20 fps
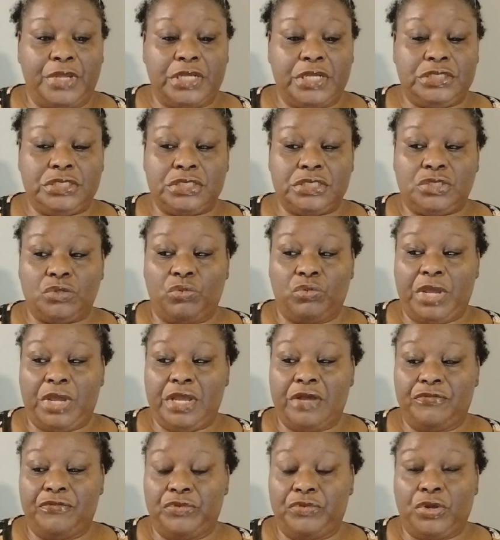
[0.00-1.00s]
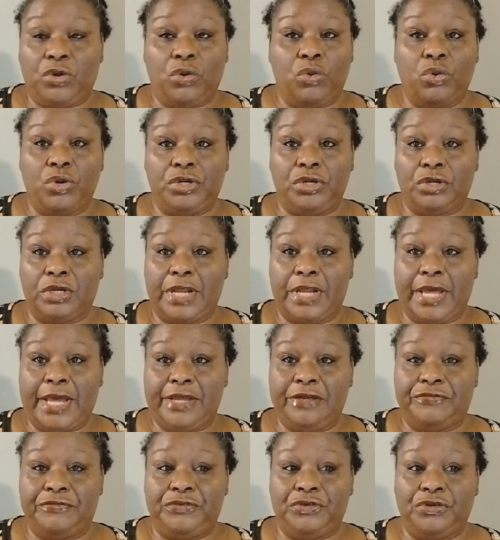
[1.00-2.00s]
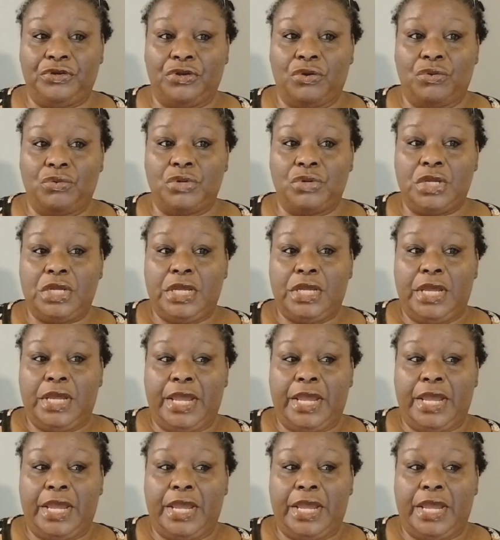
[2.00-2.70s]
it's just a way of recording your life, you know,